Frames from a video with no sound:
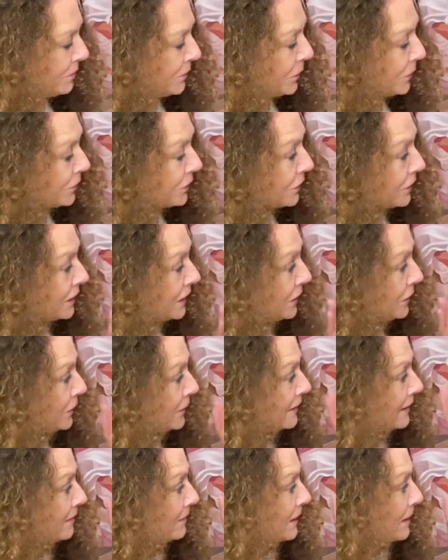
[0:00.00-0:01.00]
You're also going to learn
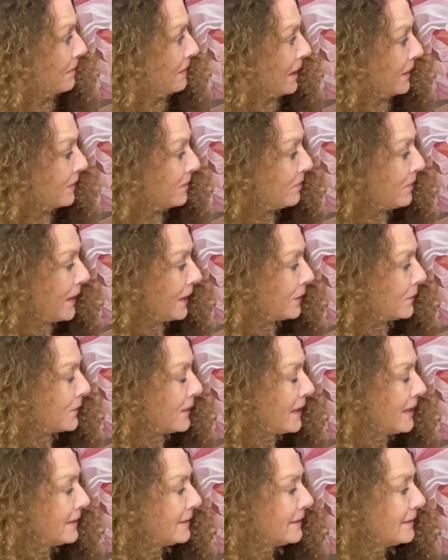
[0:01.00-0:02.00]
something about the
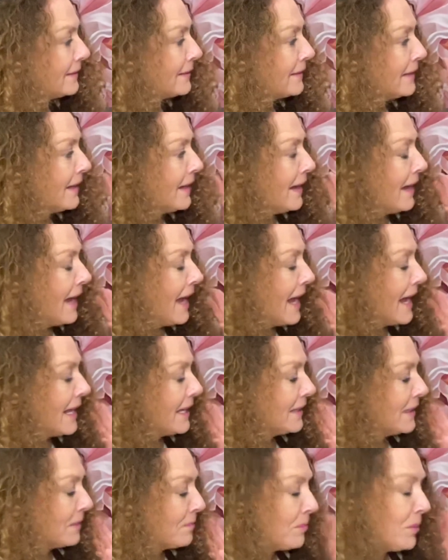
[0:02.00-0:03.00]
backgrounds
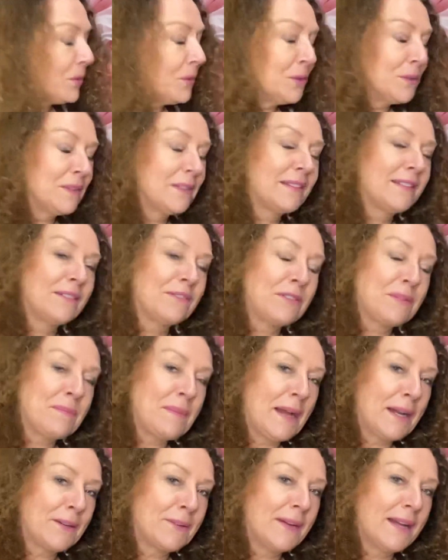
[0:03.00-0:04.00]
and the importance of your
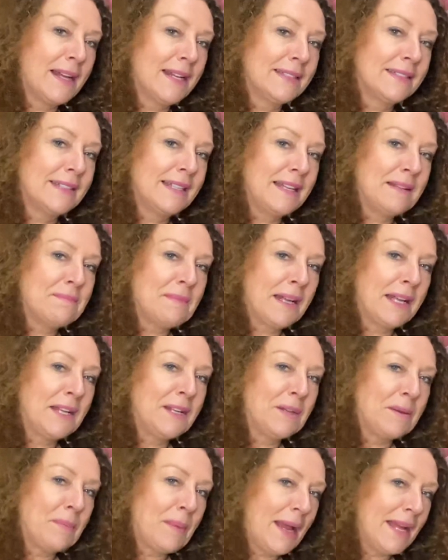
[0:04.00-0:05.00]
background in making
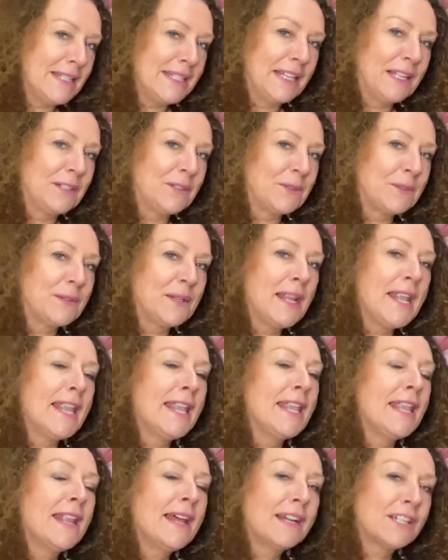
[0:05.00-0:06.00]
your painting look
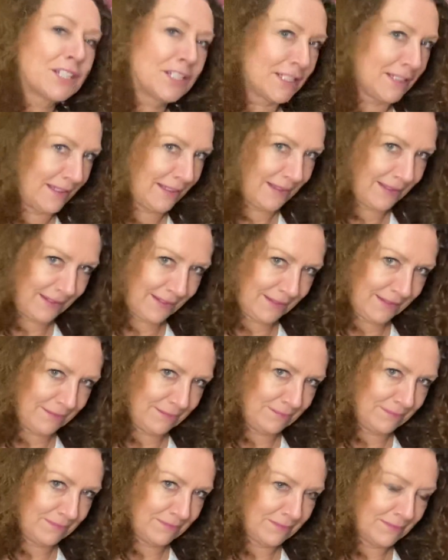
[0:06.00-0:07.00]
luscious.
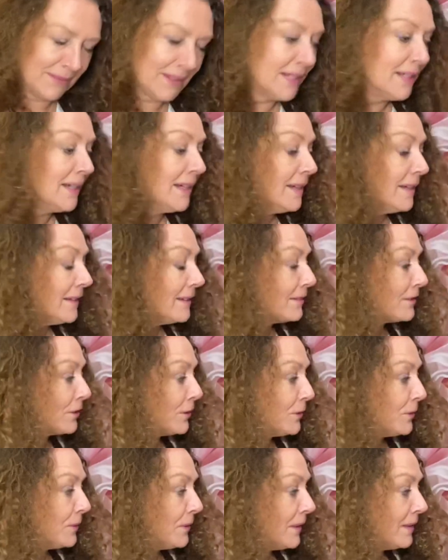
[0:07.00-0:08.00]

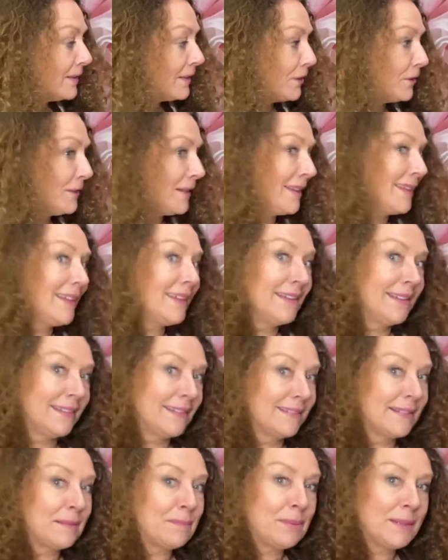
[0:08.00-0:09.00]
So the only thing
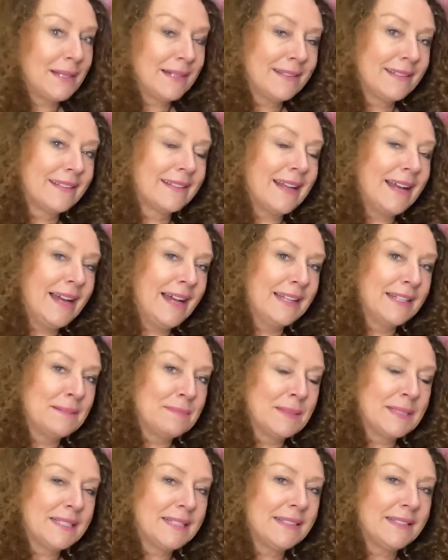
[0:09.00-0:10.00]
is, places are
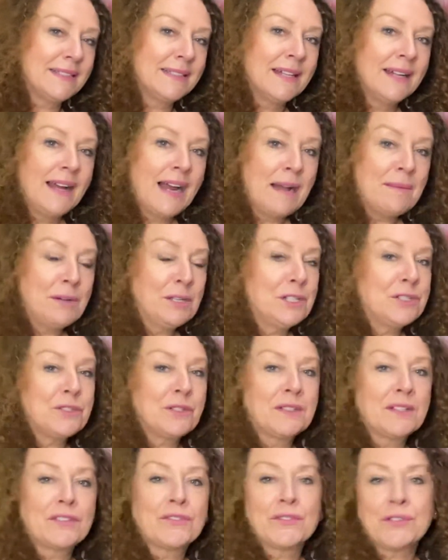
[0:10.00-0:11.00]
limited. I'm only
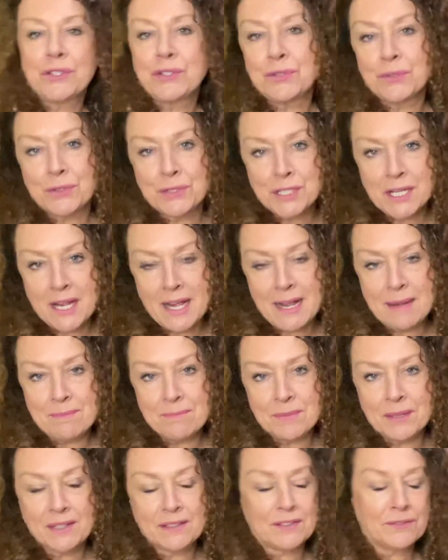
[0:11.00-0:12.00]
doing this for a short time
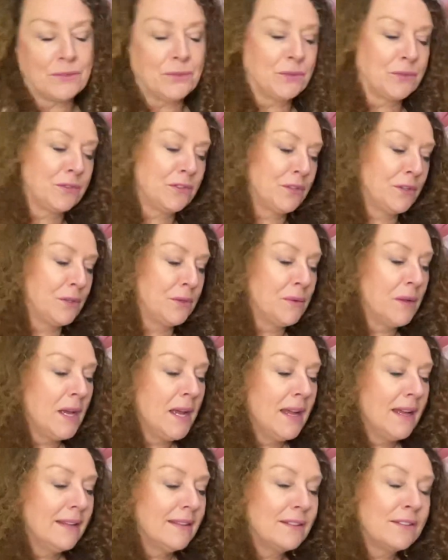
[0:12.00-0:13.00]
because I'm also
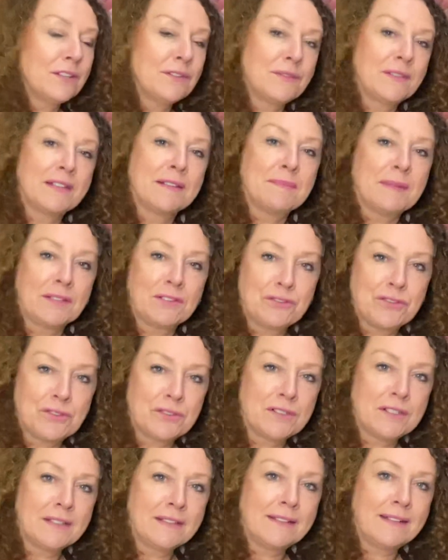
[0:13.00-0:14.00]
servicing my
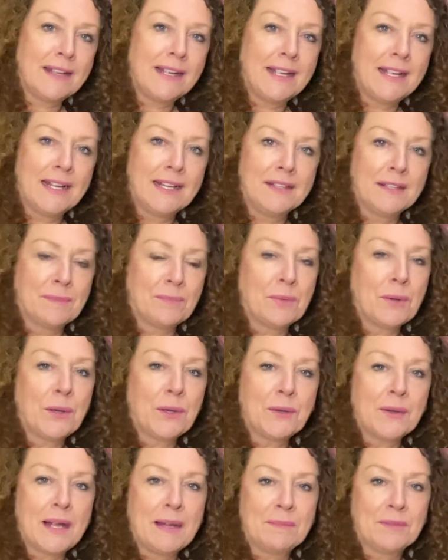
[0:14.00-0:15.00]
students in the
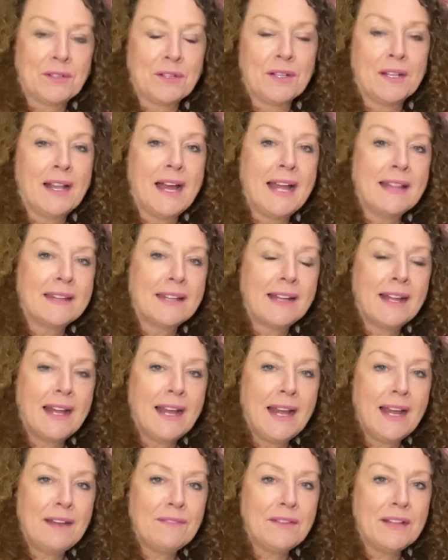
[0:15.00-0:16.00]
programs online that I
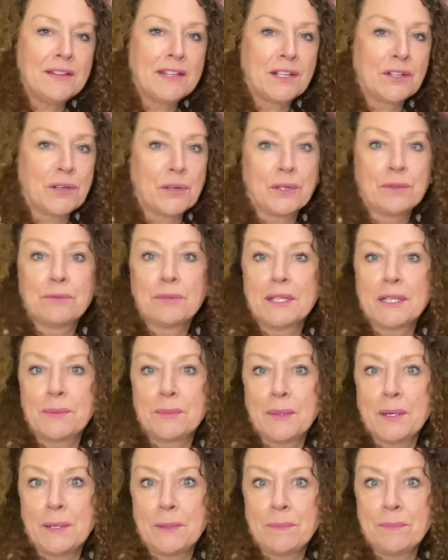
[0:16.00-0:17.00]
have, and they're going really
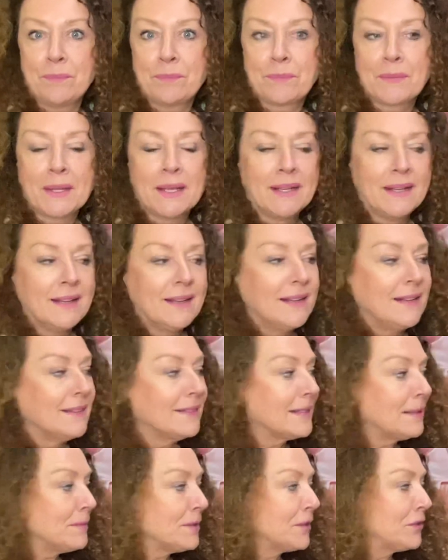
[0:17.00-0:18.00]
well.
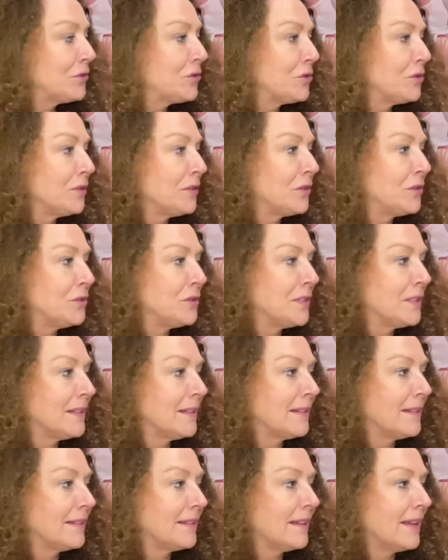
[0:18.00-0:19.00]
Some of the students who did
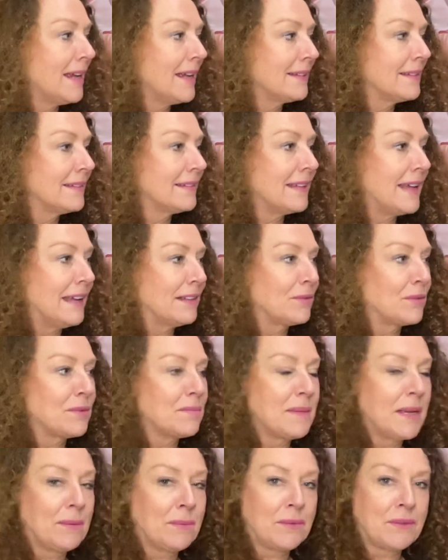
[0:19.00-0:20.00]
this exercise with
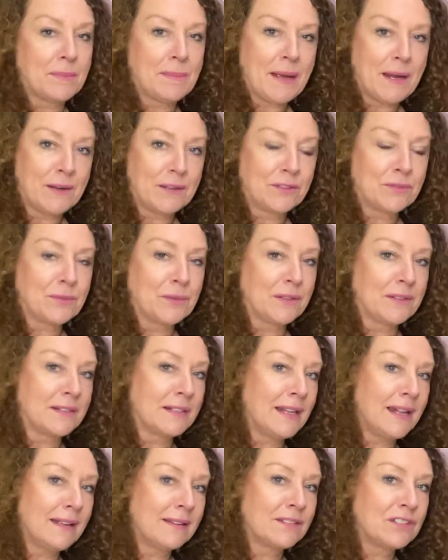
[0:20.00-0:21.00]
me with the Paris Rose
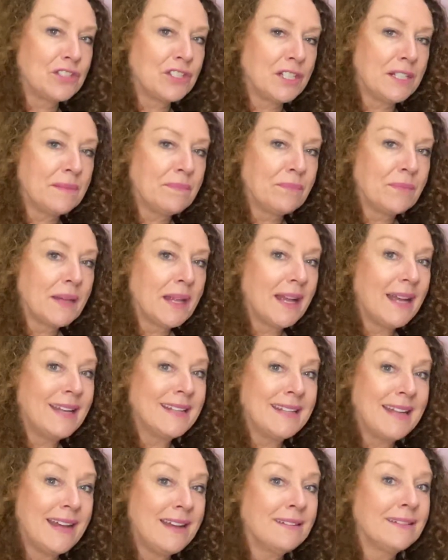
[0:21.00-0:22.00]
last year are
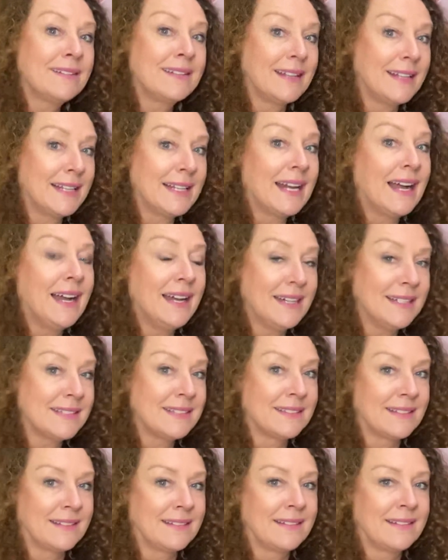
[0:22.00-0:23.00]
now selling
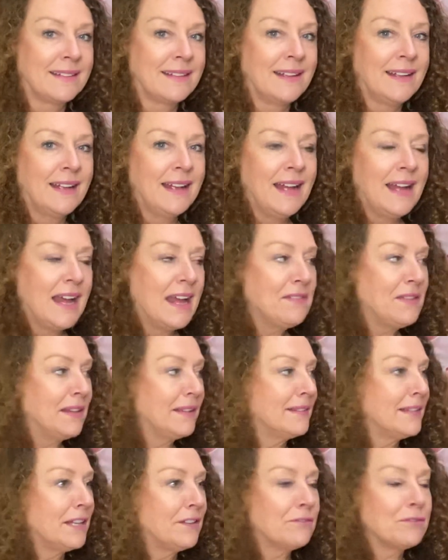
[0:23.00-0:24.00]
artists, and they
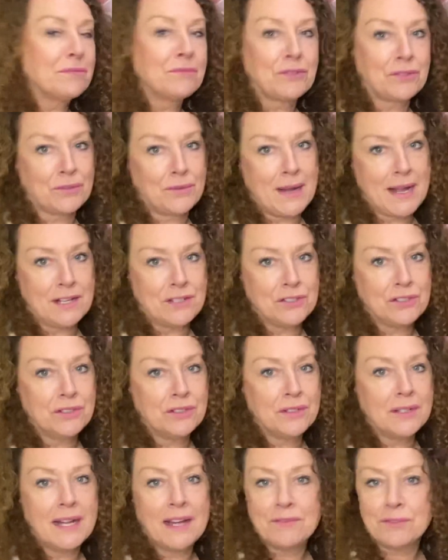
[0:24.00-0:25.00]
started from scratch. You
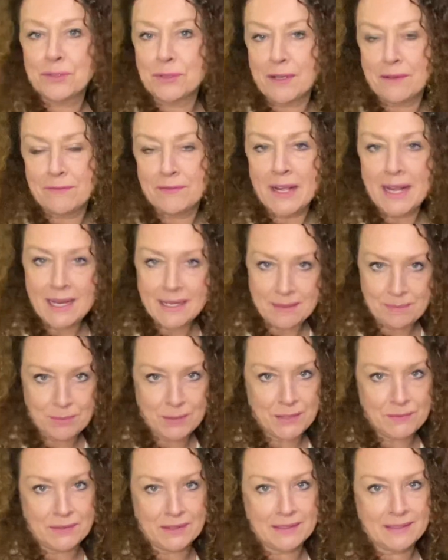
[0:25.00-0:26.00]
don't have to have any
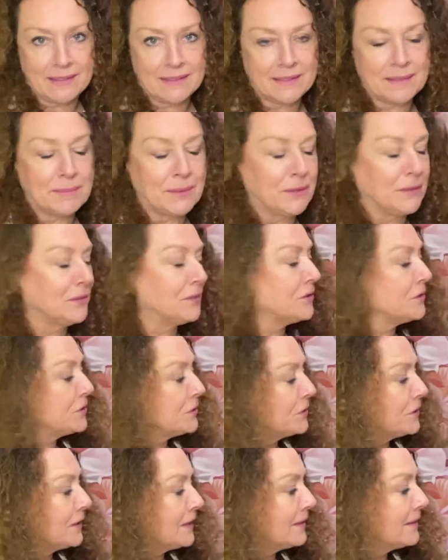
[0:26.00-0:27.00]
previous experience to
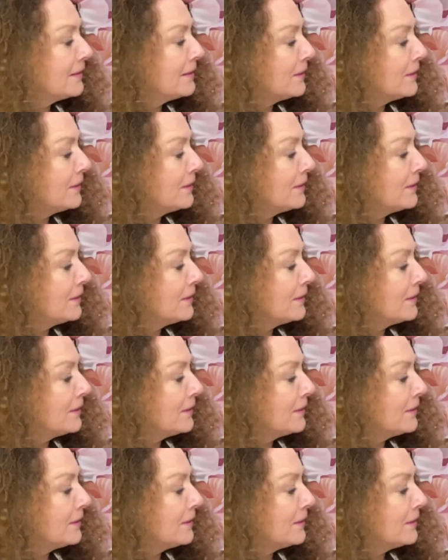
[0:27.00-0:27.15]
do this.